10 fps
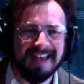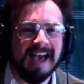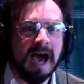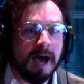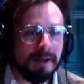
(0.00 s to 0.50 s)

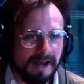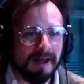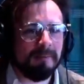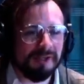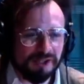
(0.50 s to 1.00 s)

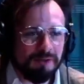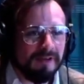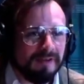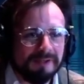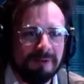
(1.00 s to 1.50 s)
I'm
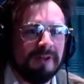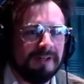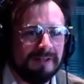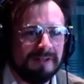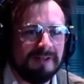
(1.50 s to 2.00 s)
assuming this
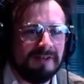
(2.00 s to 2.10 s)
all-nighter